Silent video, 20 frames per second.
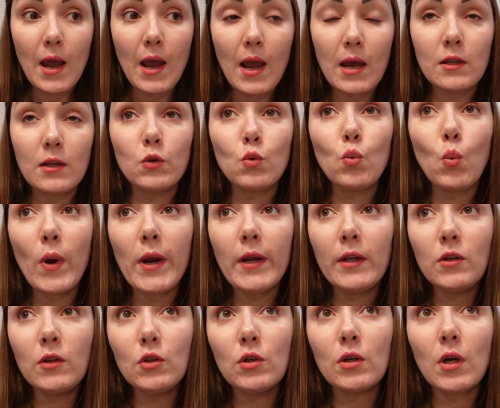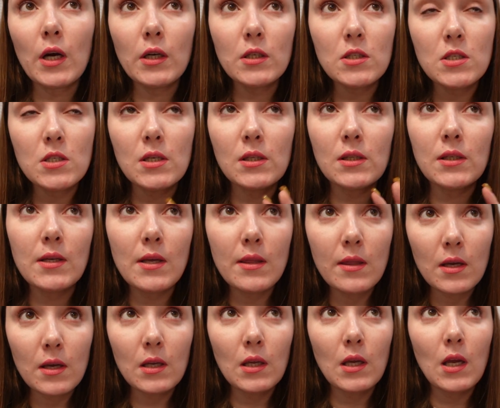and when you're constantly
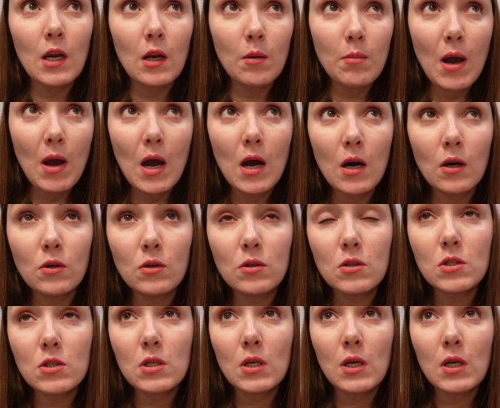thinking about